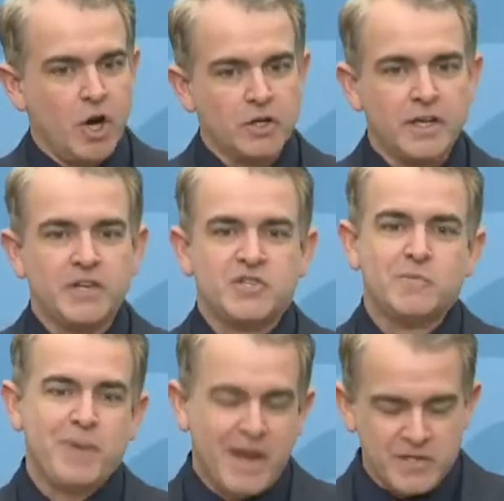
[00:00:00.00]
Unlike
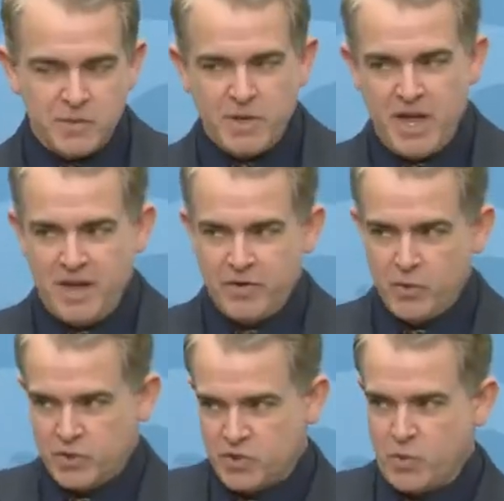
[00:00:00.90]
chimpanzee
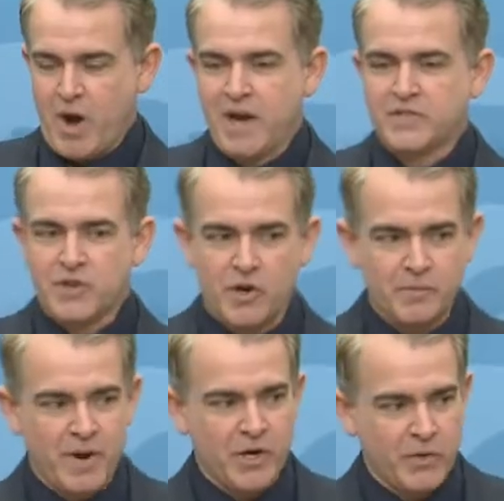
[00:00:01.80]
behavior, which is where I
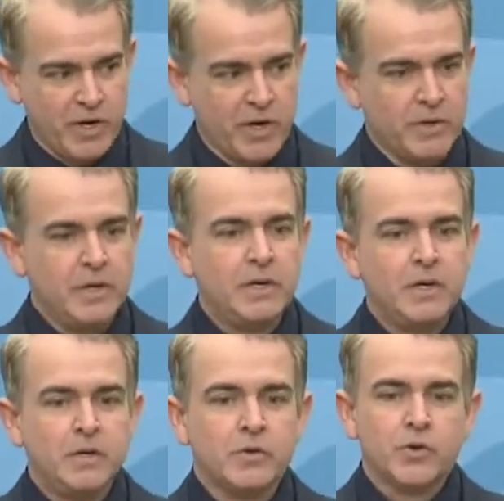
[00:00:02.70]
started my career,
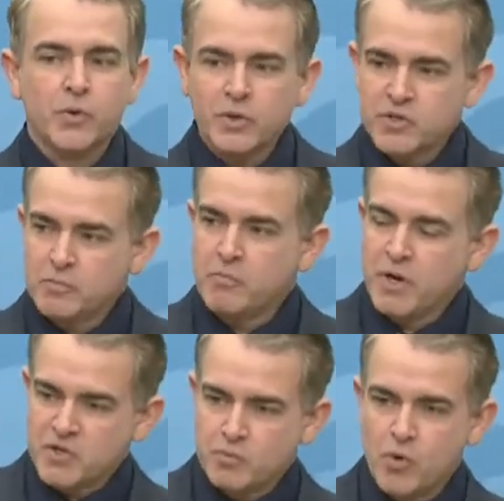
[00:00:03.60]
gorillas are
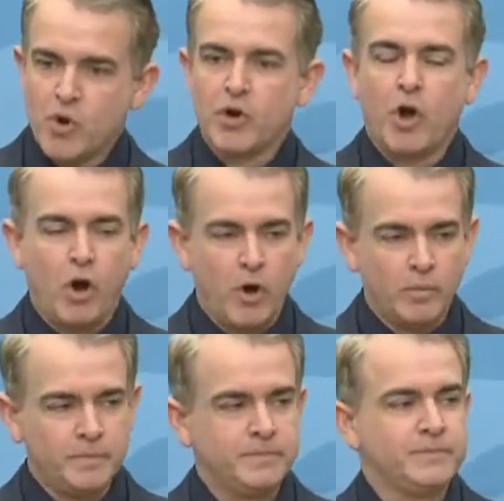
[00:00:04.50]
much more
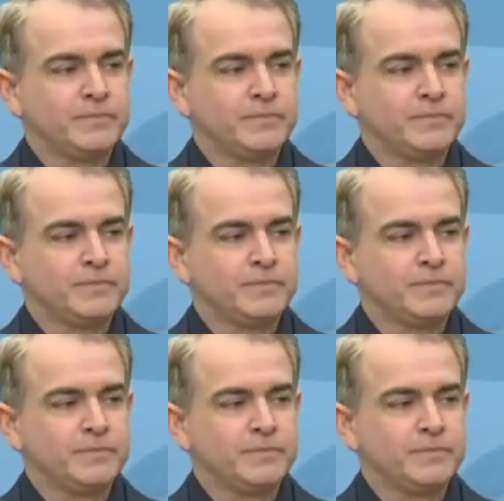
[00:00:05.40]
calm.